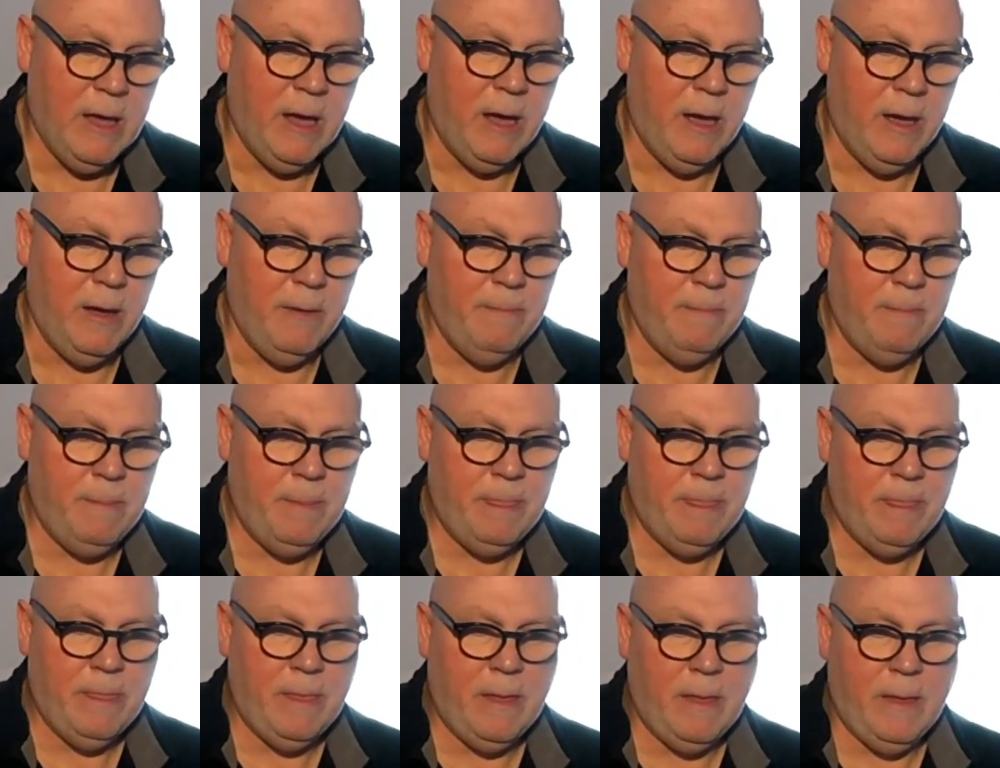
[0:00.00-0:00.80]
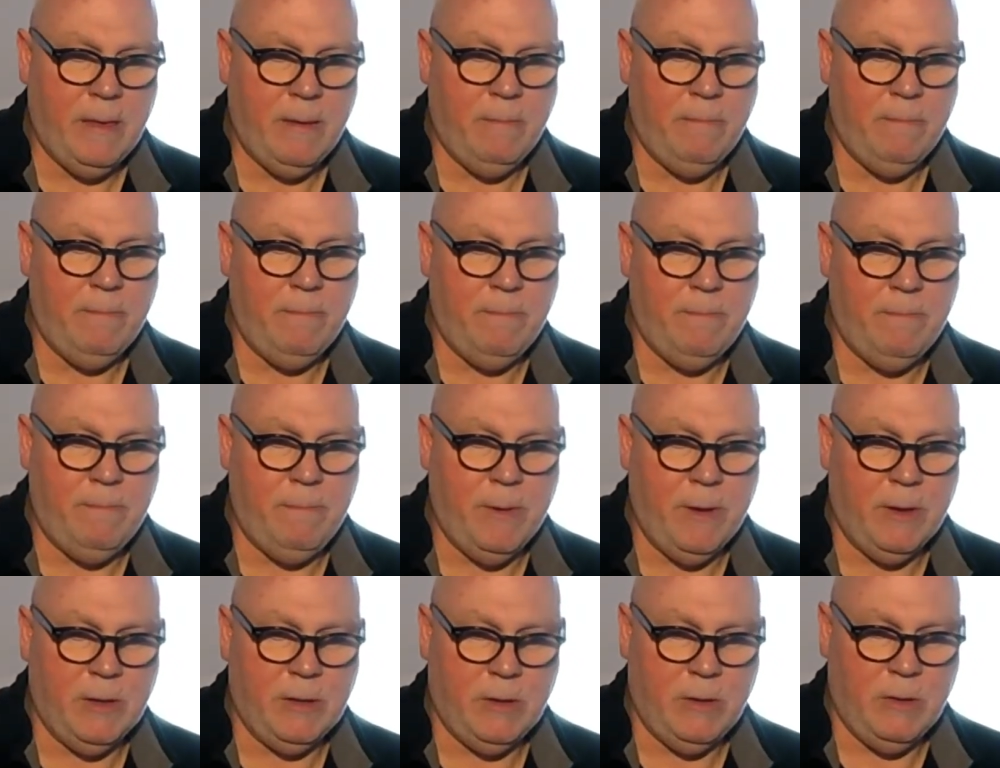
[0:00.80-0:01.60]

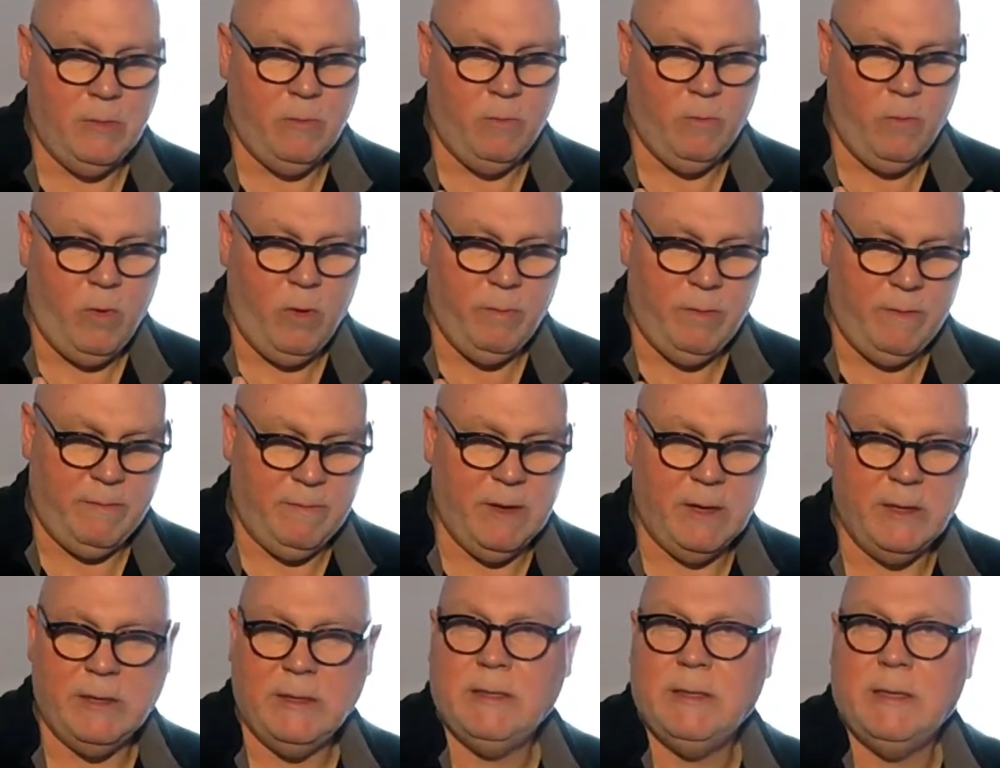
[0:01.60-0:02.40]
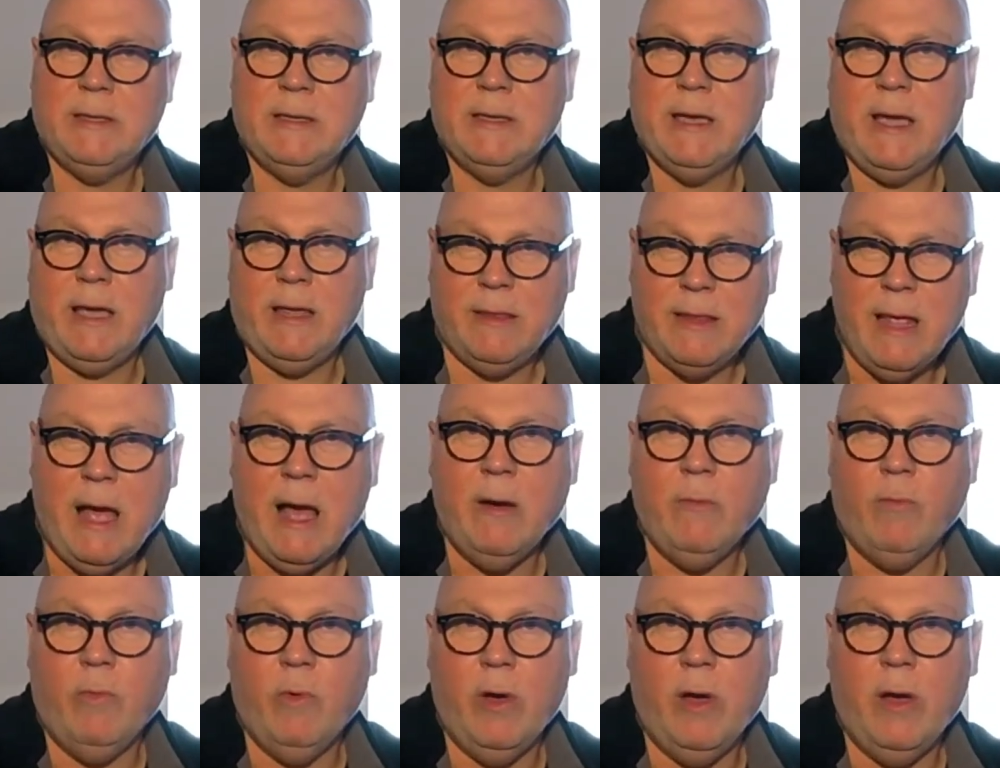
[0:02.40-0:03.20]
But what we've done is to take
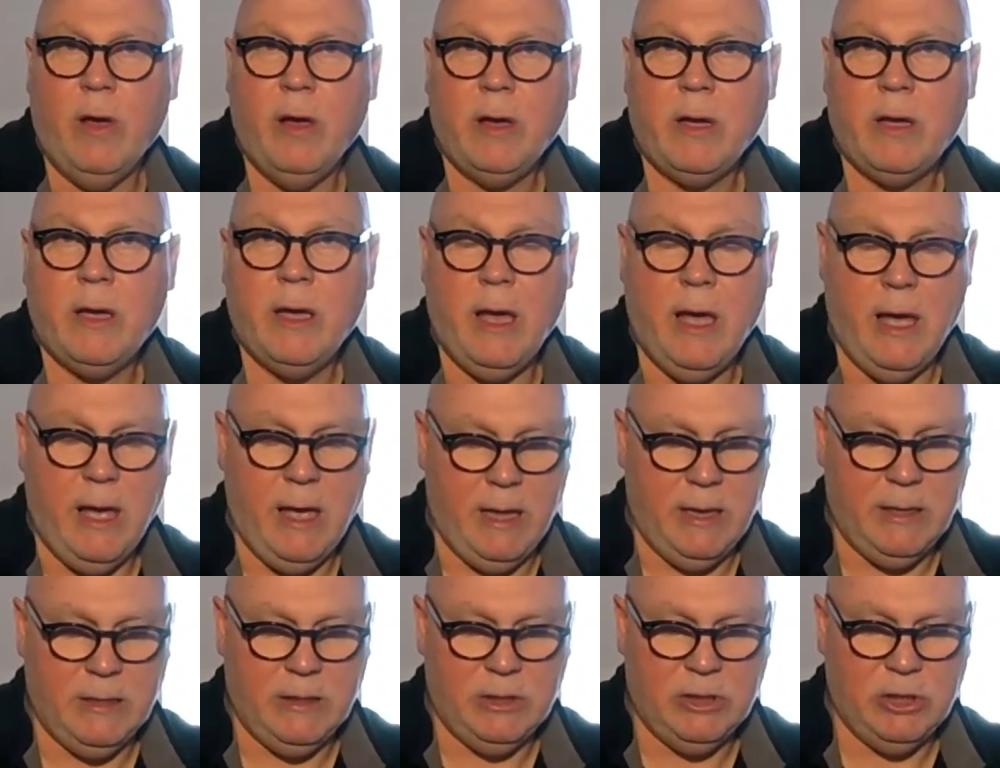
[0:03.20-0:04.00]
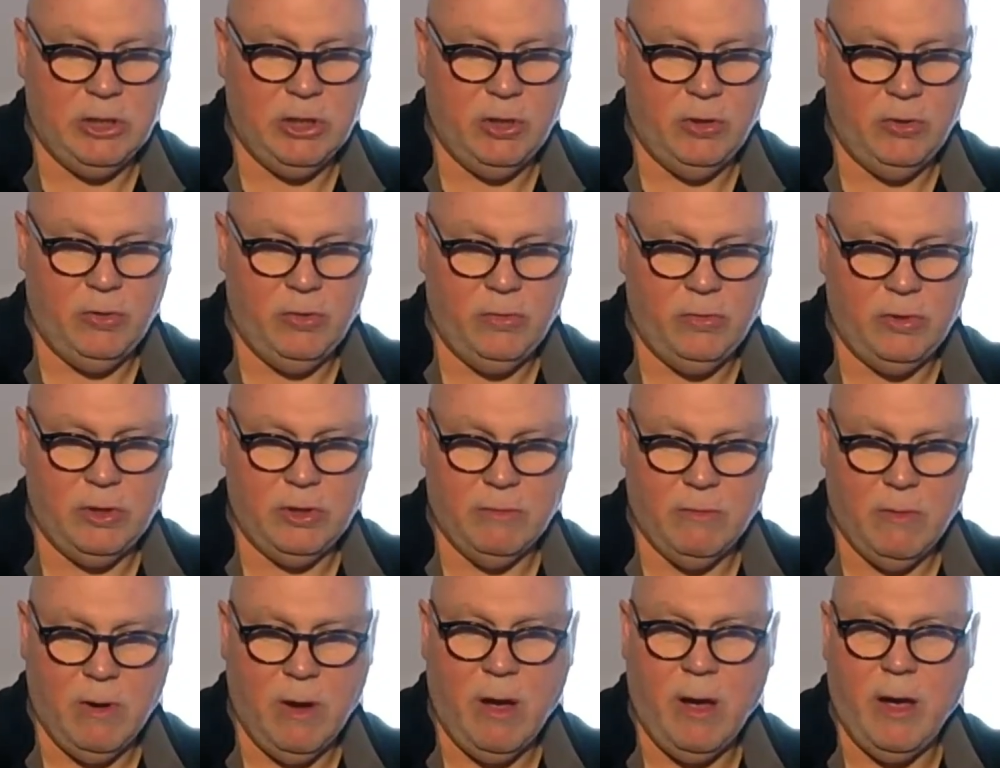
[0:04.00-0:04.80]
that work and to
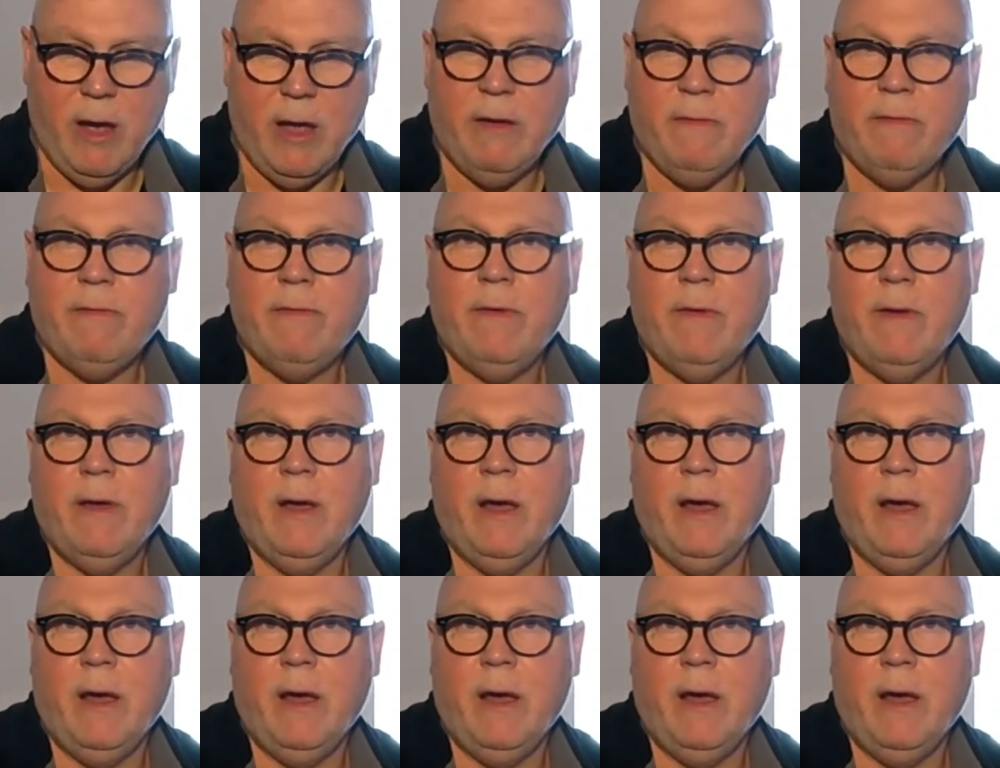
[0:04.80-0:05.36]
derive